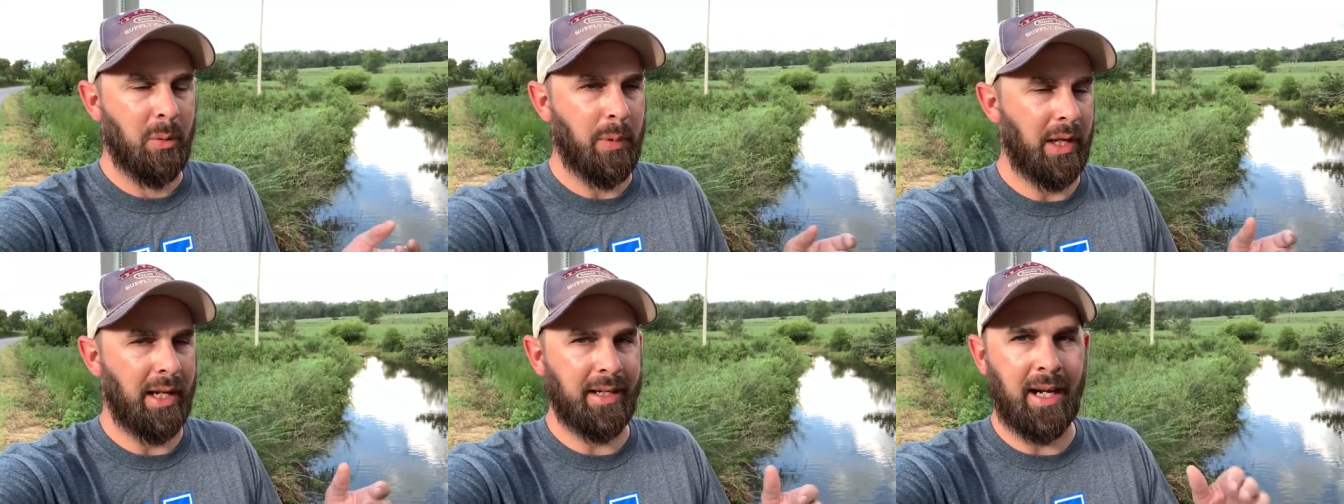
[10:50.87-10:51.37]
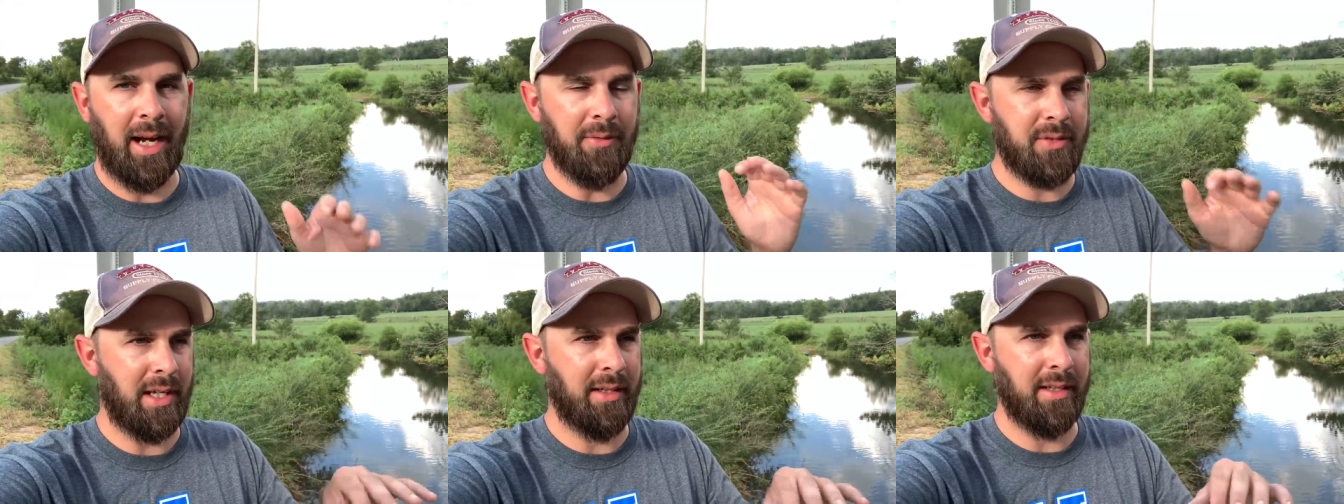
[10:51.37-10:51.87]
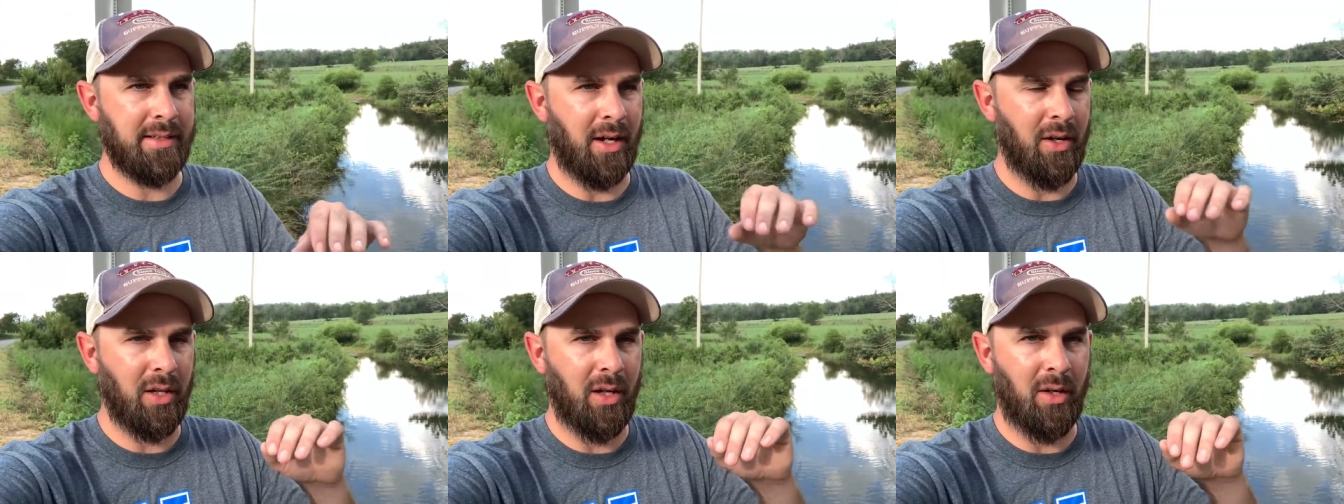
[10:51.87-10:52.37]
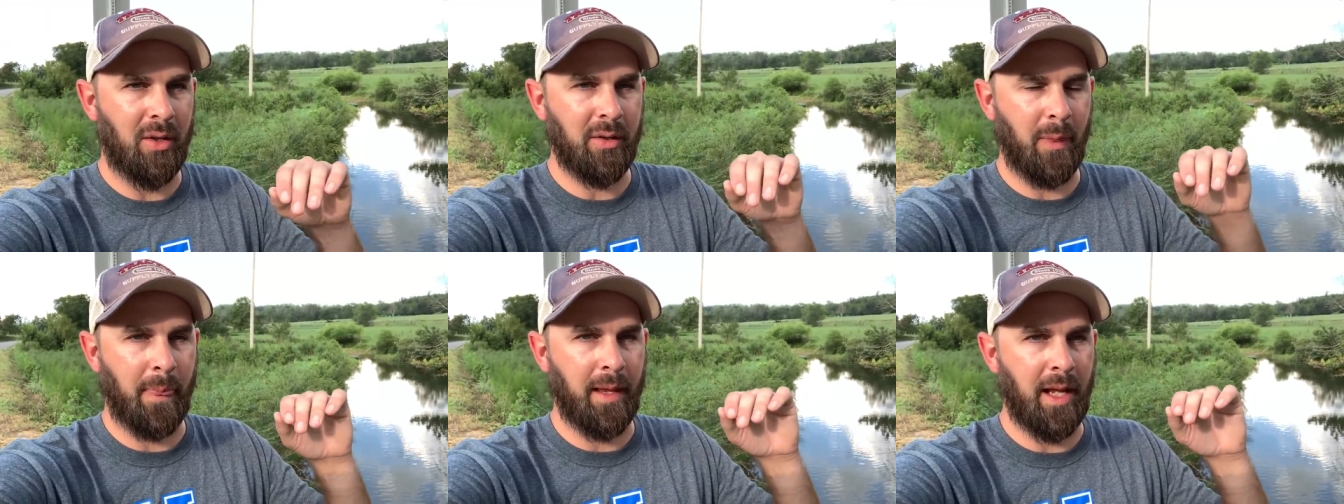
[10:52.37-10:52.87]
but like I, I've said this all
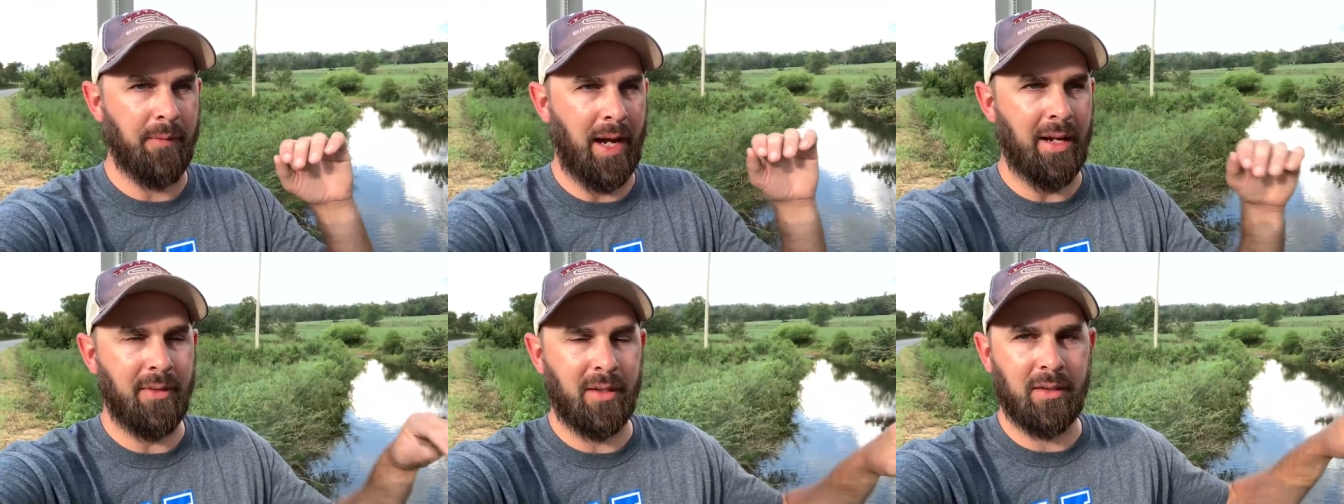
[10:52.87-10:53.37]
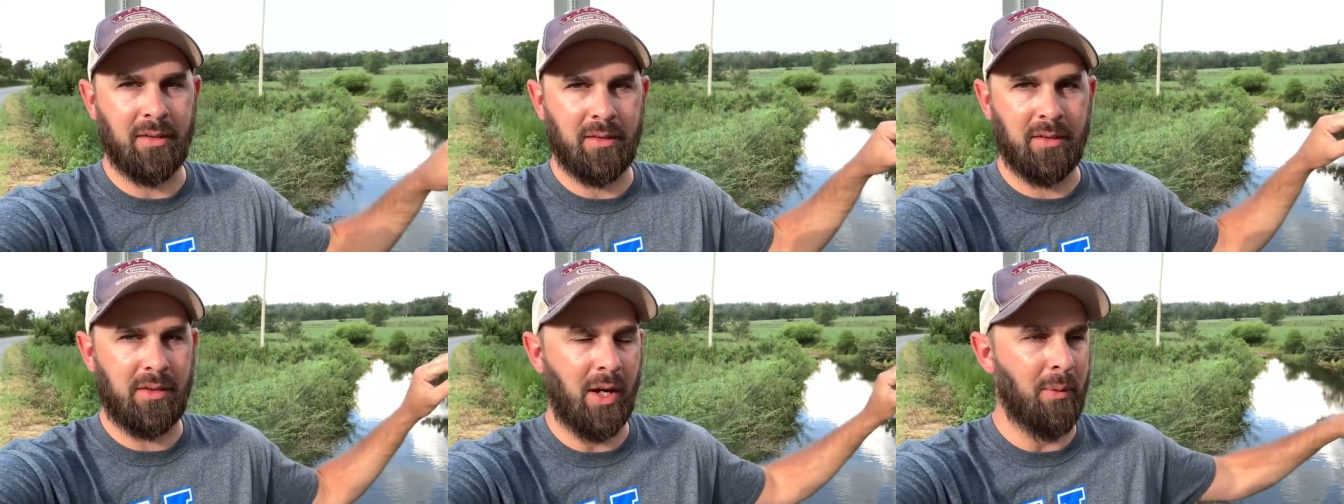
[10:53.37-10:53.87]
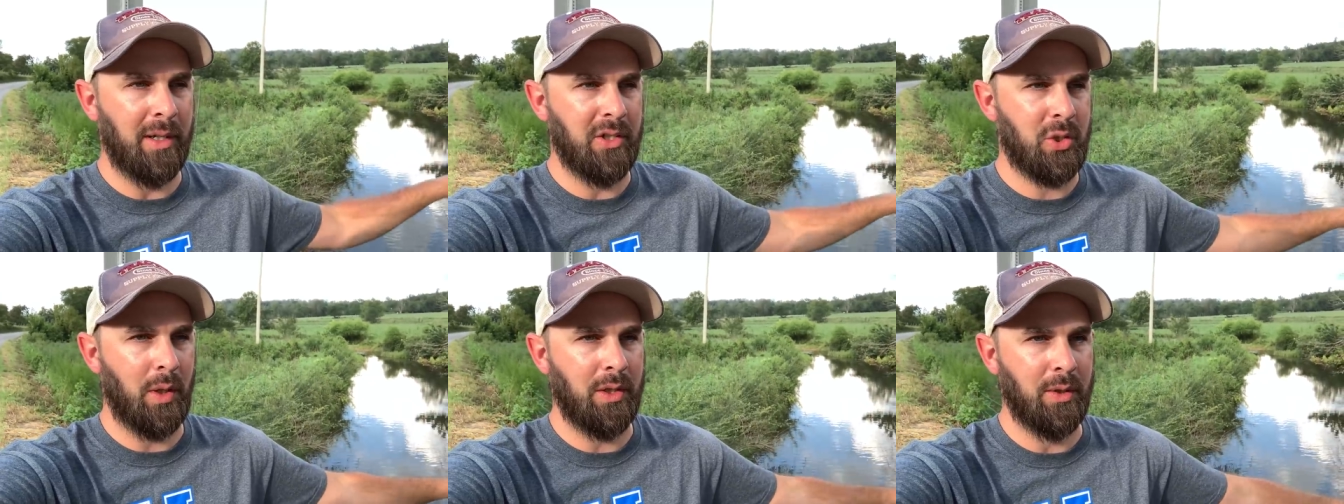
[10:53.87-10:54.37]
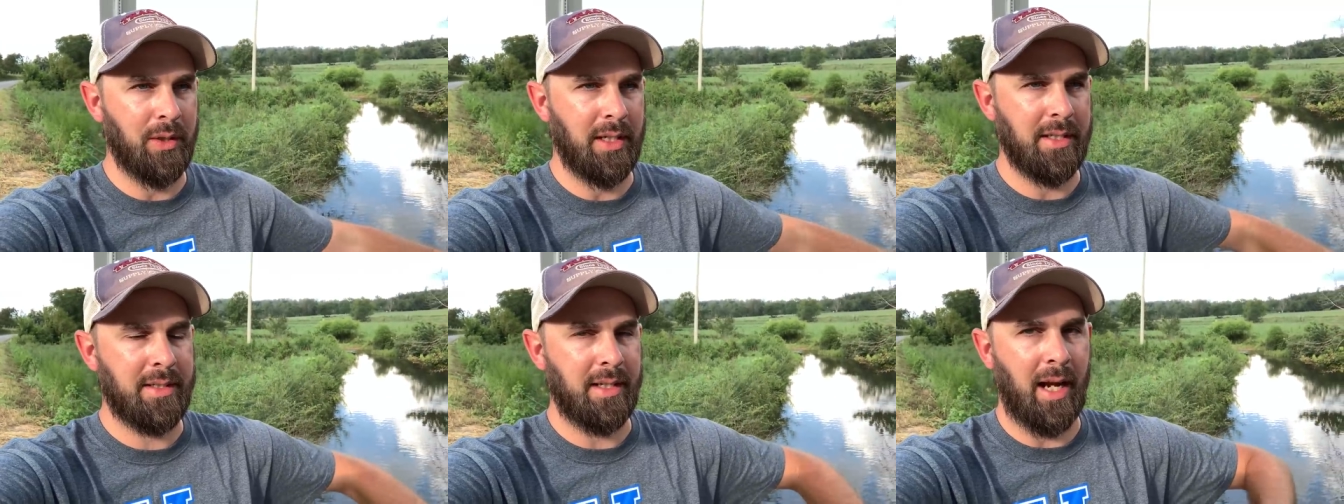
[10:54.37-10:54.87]
along, if I ever don't enjoy doing
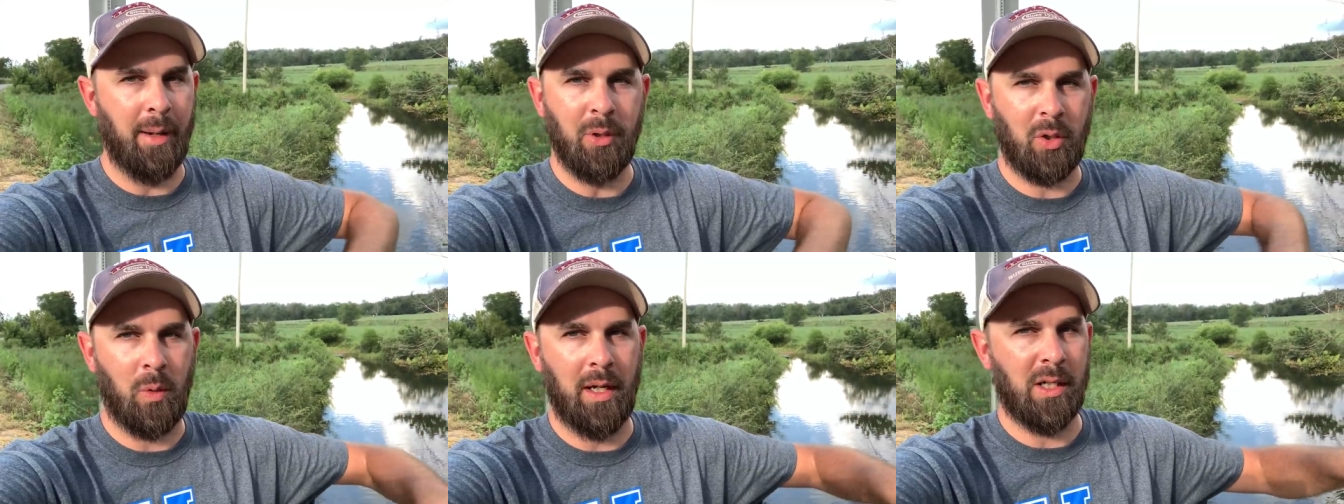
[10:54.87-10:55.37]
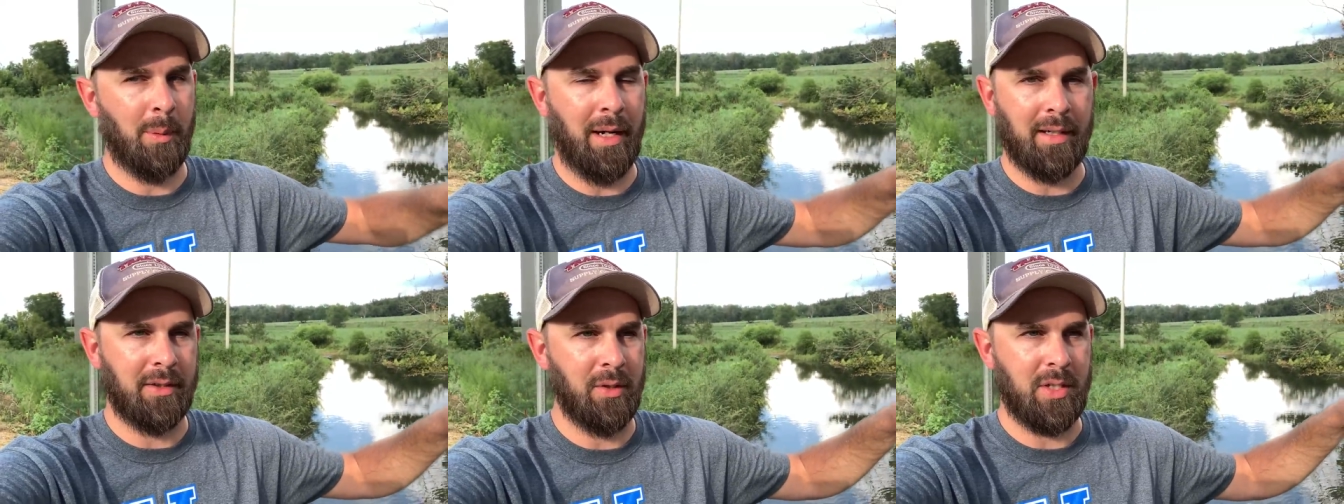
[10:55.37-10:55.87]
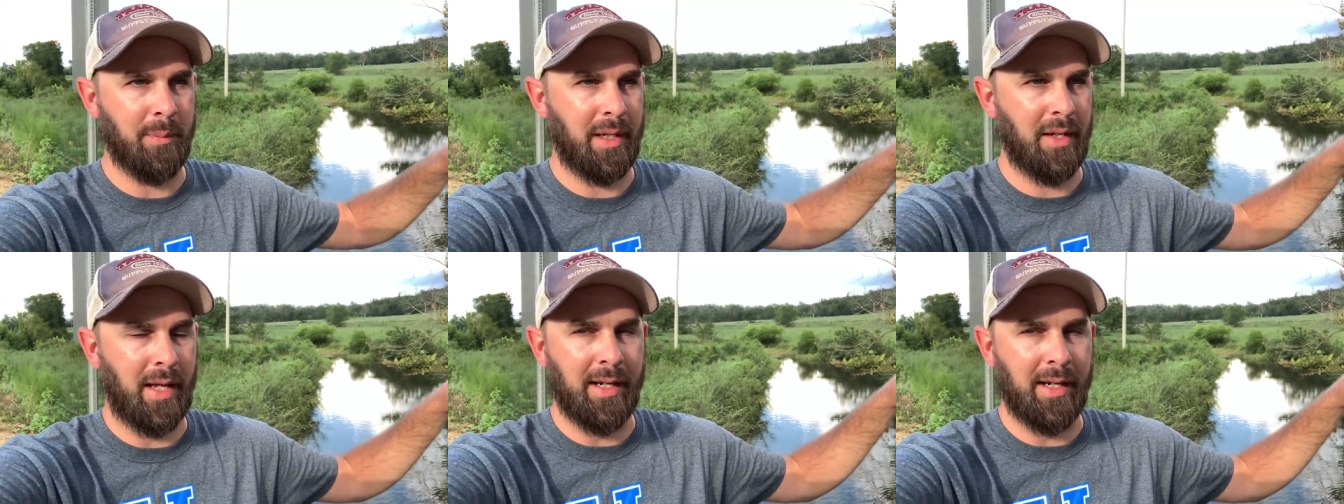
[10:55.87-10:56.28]
this, I'm gonna quit and go back to do something else.